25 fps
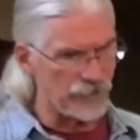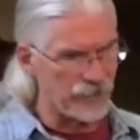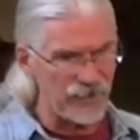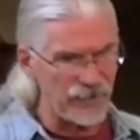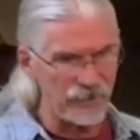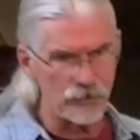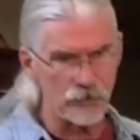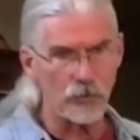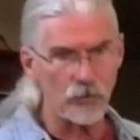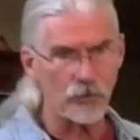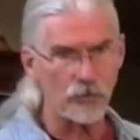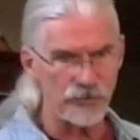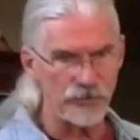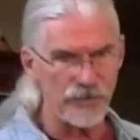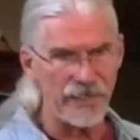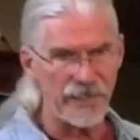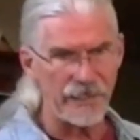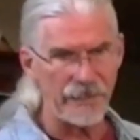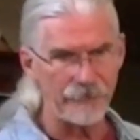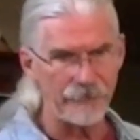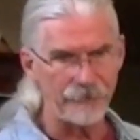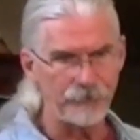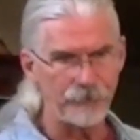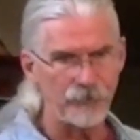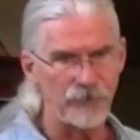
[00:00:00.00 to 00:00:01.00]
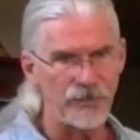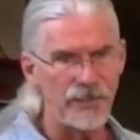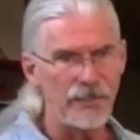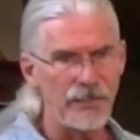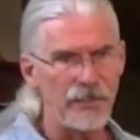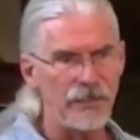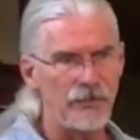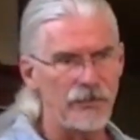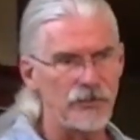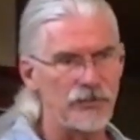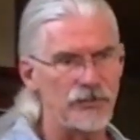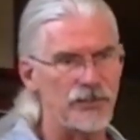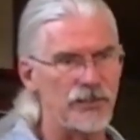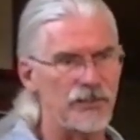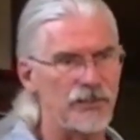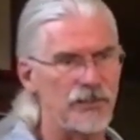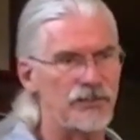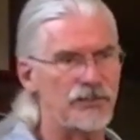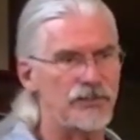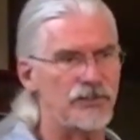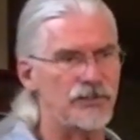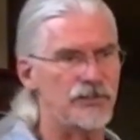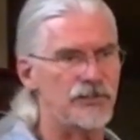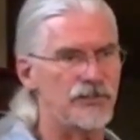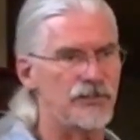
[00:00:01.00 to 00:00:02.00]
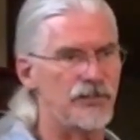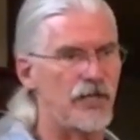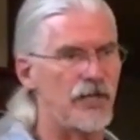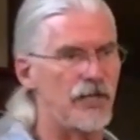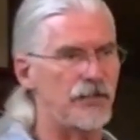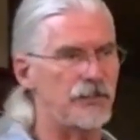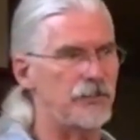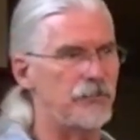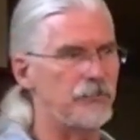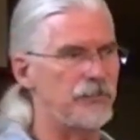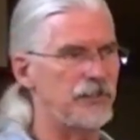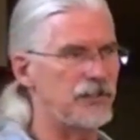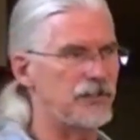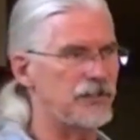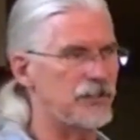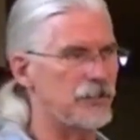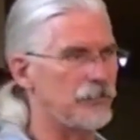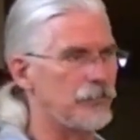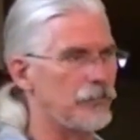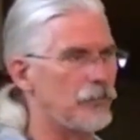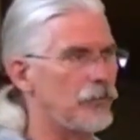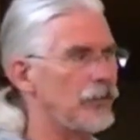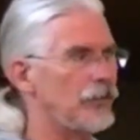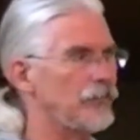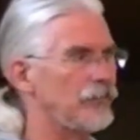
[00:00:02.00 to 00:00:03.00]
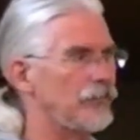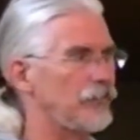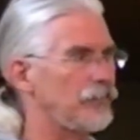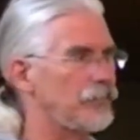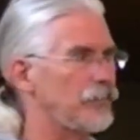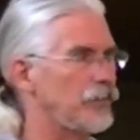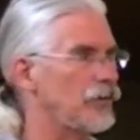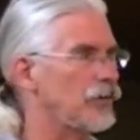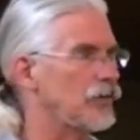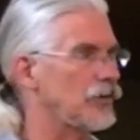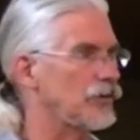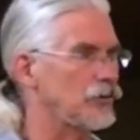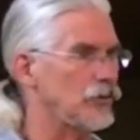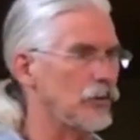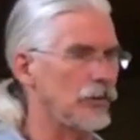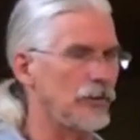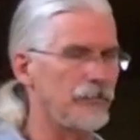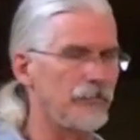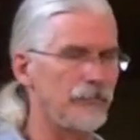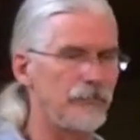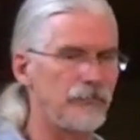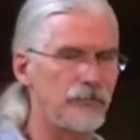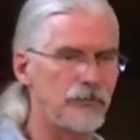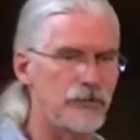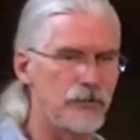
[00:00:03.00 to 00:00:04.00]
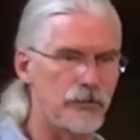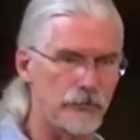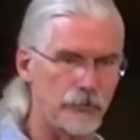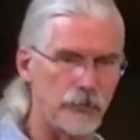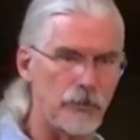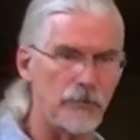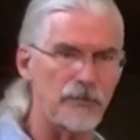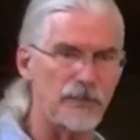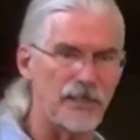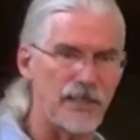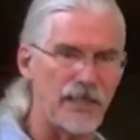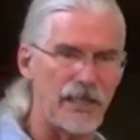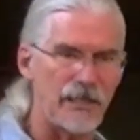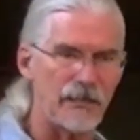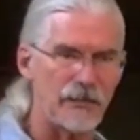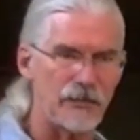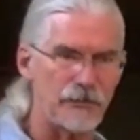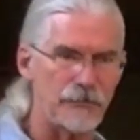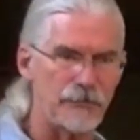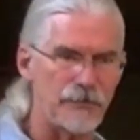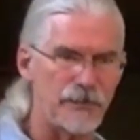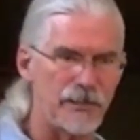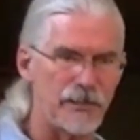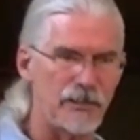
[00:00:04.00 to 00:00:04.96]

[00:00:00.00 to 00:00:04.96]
you've paid your whole debt. You see, this is thought to be supportive of purgatory to the Roman Catholics